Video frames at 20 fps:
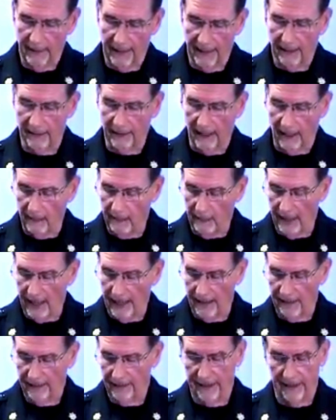it is our
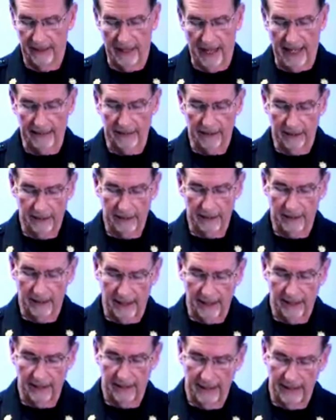policy not to
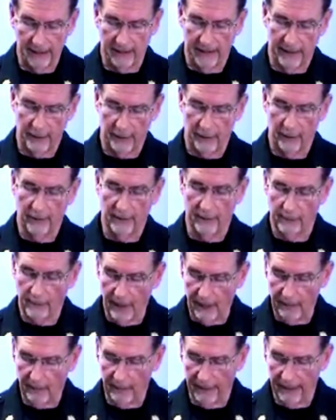discuss these issues in
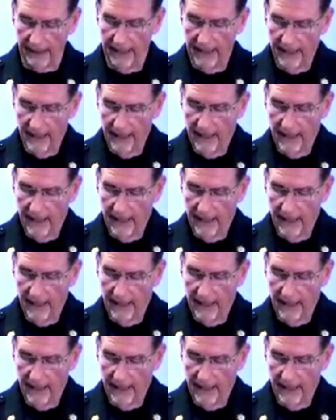public,